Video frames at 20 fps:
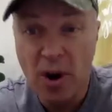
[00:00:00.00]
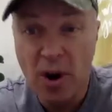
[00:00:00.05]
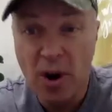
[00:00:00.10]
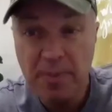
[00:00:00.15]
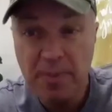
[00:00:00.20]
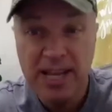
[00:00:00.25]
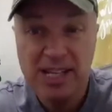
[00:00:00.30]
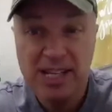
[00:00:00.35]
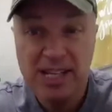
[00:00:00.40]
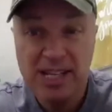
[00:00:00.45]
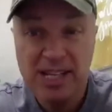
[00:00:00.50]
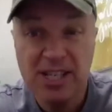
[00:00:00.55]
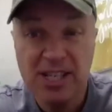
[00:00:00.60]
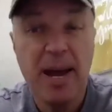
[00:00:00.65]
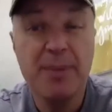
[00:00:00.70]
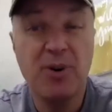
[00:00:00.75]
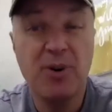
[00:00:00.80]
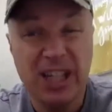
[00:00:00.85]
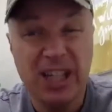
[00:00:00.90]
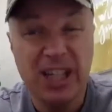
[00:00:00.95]
of paper
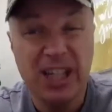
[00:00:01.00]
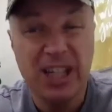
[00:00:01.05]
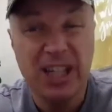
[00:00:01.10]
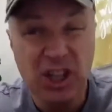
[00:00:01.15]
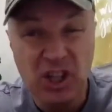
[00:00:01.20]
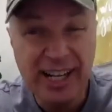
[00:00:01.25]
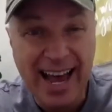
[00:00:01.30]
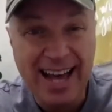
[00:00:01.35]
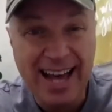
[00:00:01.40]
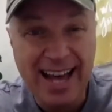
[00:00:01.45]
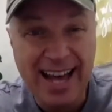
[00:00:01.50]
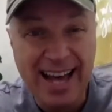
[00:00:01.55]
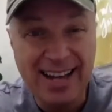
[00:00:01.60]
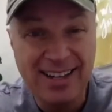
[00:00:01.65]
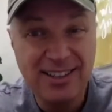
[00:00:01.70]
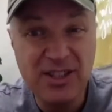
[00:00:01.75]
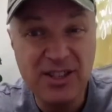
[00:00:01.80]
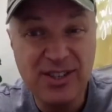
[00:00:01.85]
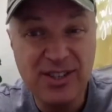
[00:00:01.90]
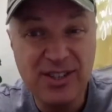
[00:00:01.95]
he can look at
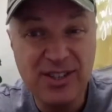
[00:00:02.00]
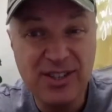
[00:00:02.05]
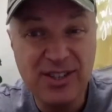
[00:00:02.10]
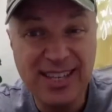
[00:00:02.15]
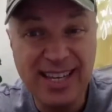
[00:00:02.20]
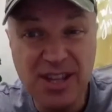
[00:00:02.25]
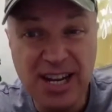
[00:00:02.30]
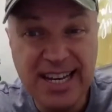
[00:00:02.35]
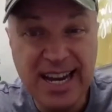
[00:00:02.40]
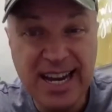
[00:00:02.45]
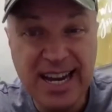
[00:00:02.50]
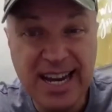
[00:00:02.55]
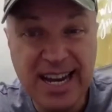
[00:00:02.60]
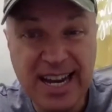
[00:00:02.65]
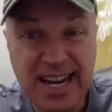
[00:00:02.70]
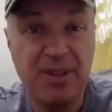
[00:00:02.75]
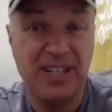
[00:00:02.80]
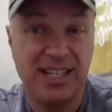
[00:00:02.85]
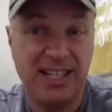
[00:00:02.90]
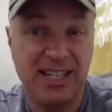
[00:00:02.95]
and see the depth
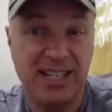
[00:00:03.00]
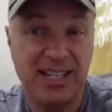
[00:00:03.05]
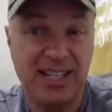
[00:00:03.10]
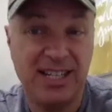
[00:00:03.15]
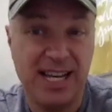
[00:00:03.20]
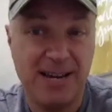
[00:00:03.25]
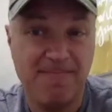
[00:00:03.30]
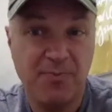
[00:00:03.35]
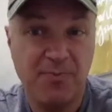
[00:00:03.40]
of his team.